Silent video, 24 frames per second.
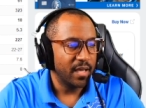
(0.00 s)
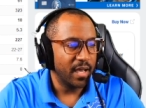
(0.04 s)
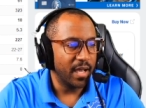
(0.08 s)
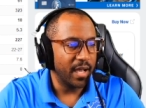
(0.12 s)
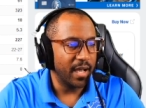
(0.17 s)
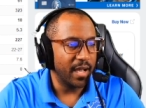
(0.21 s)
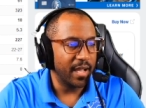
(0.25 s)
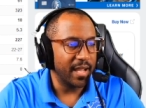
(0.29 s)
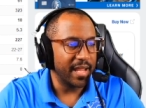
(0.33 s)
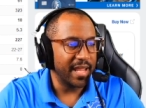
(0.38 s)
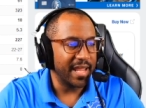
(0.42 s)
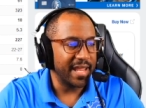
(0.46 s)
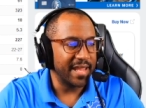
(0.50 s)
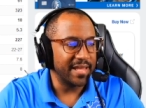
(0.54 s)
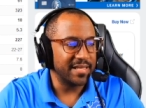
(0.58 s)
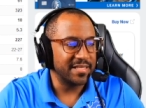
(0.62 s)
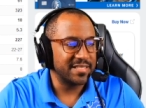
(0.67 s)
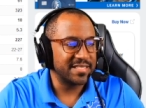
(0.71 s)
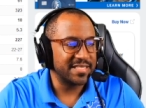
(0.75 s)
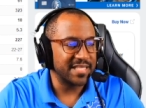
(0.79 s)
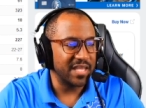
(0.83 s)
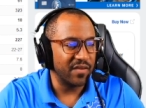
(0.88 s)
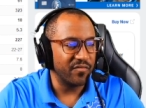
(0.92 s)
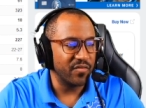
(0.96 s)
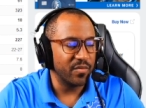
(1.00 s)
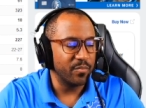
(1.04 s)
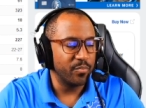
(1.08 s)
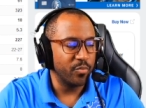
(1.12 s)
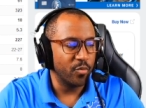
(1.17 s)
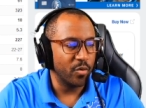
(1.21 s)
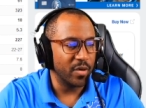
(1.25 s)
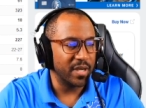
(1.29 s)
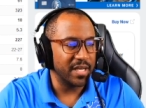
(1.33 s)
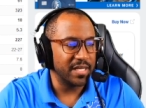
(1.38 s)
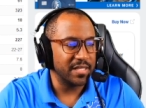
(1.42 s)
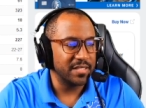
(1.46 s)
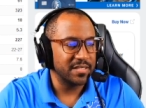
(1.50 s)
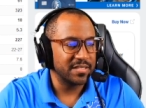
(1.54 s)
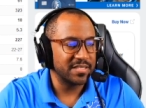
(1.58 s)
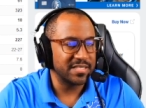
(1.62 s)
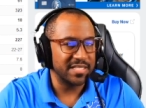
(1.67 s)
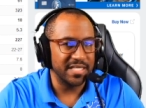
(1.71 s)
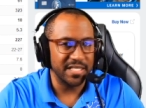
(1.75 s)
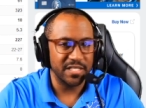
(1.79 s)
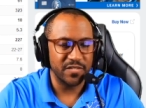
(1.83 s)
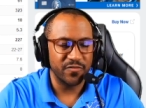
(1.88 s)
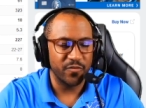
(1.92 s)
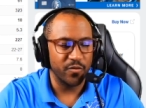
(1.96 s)
uh, and
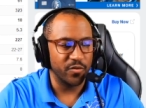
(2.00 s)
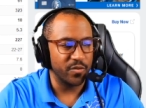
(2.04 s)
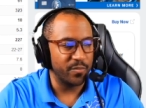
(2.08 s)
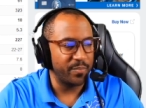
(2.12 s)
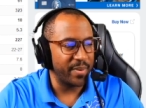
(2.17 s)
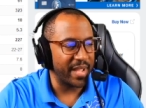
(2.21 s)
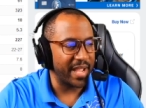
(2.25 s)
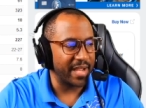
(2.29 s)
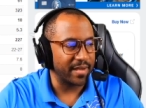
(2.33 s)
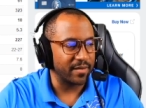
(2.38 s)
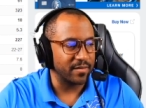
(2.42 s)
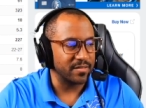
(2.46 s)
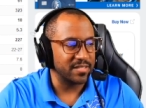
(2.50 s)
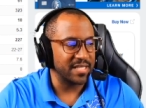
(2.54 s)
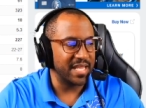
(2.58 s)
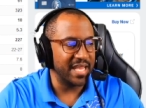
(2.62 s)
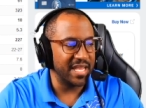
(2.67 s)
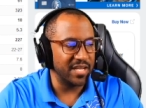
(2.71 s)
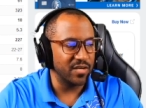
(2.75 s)
7.6 for the Packers.